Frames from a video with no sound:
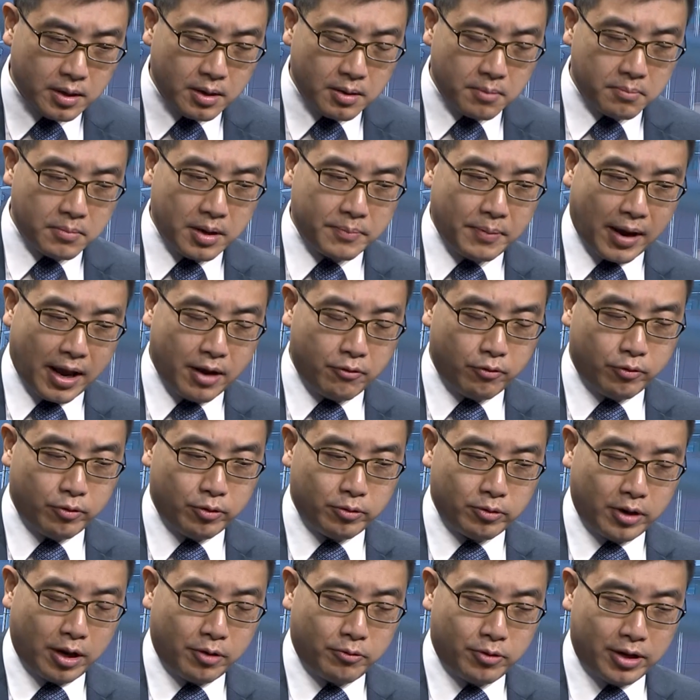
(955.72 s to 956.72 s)
Maybe I
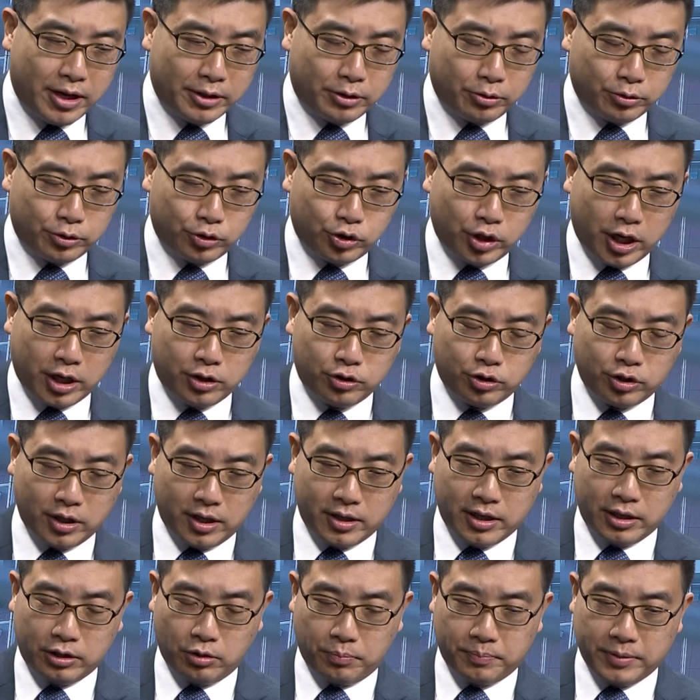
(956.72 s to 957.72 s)
would like to change a
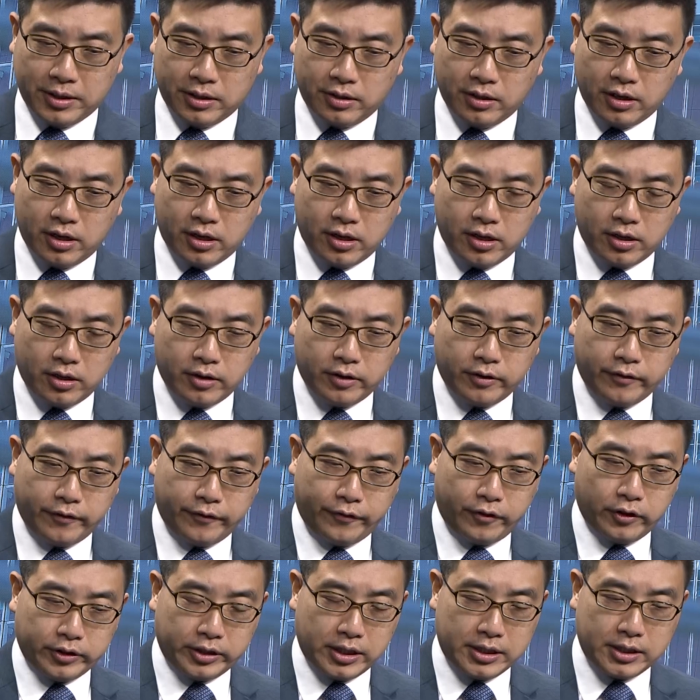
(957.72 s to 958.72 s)
little bit
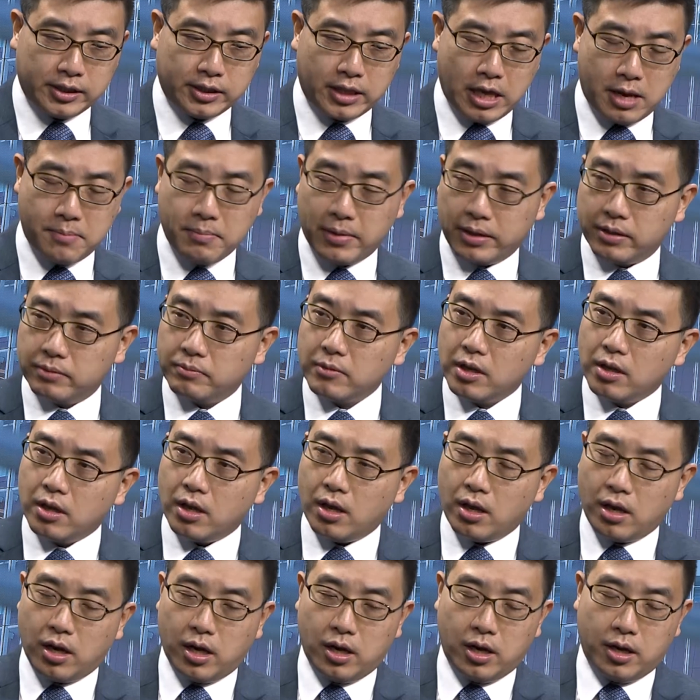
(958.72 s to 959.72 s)
for this statement.
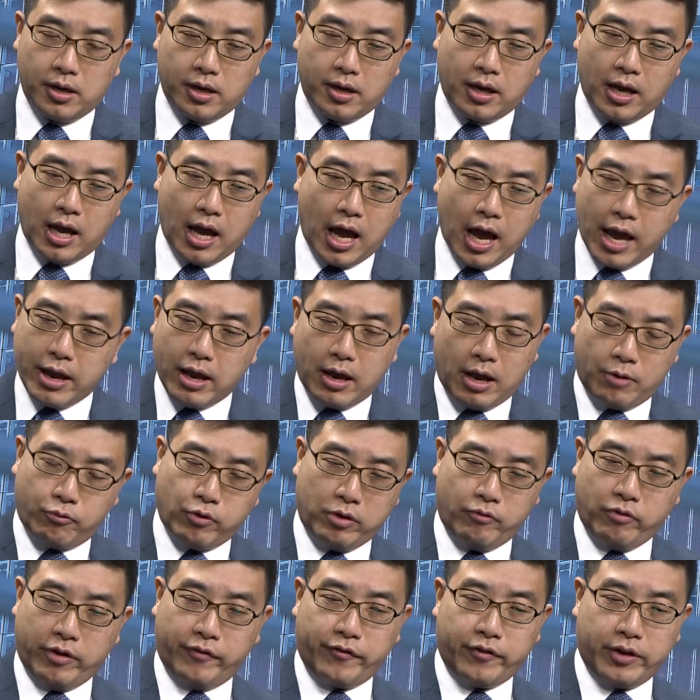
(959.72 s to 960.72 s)
I
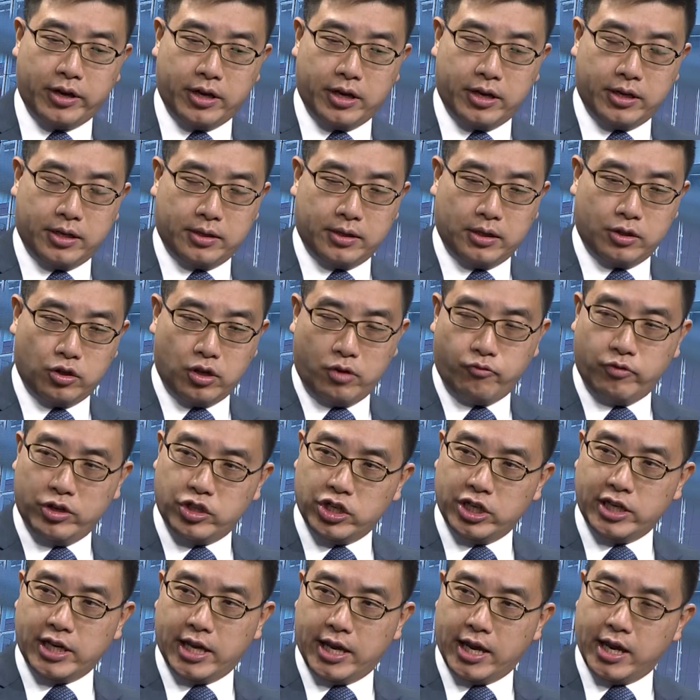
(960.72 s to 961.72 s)
agree with
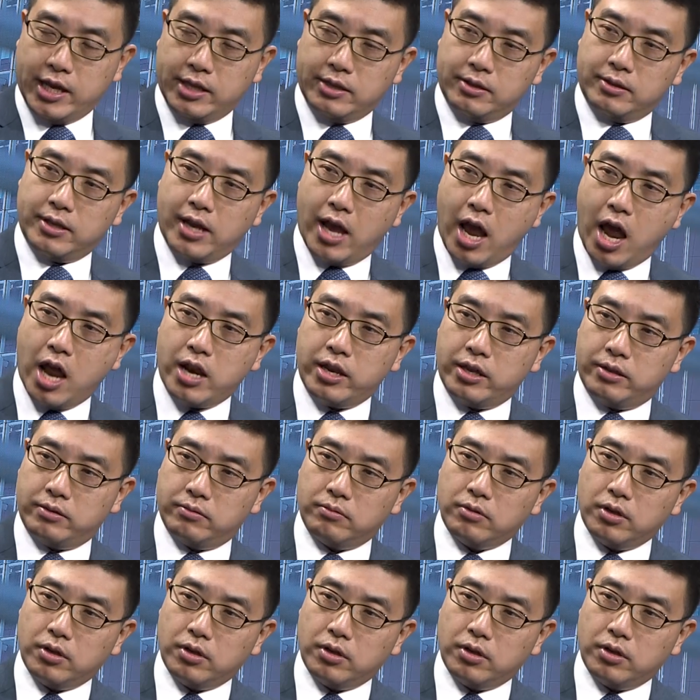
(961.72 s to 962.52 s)
Regina and Allan.